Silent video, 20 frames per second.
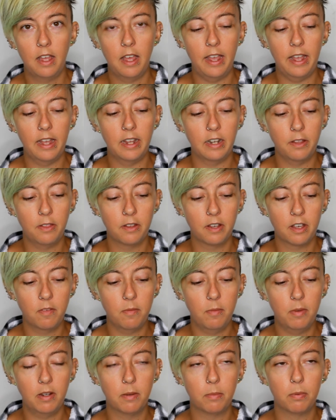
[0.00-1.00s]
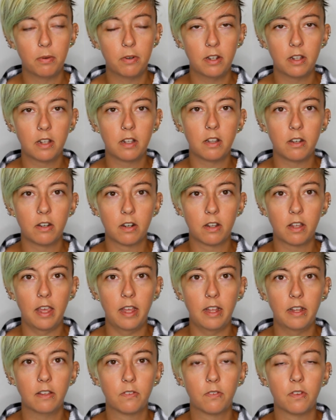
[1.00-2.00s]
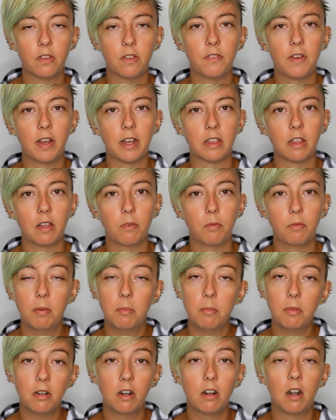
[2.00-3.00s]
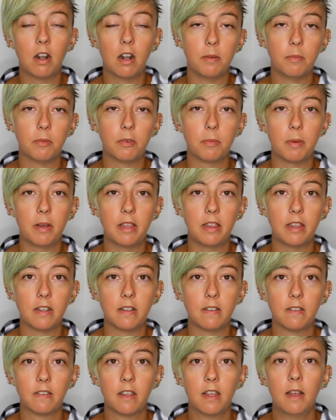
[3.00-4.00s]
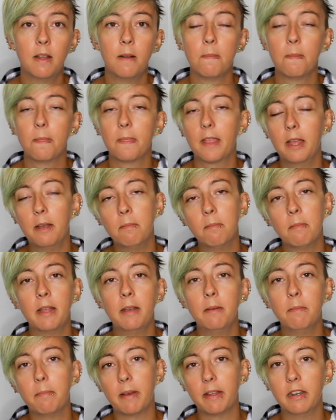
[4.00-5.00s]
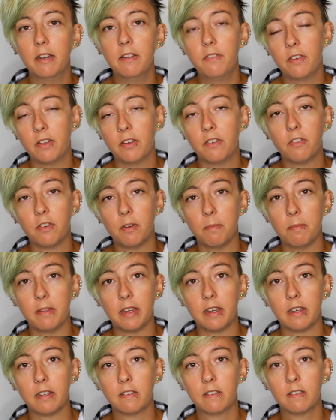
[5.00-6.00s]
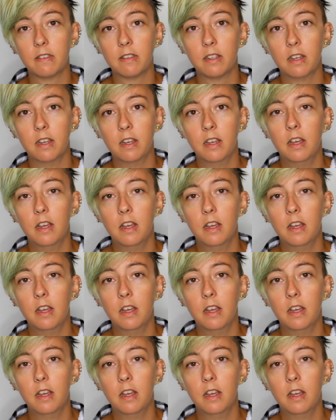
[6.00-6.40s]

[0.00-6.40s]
And I think I've made a pretty clear case for the fact that women are harmed by this and men benefit from this.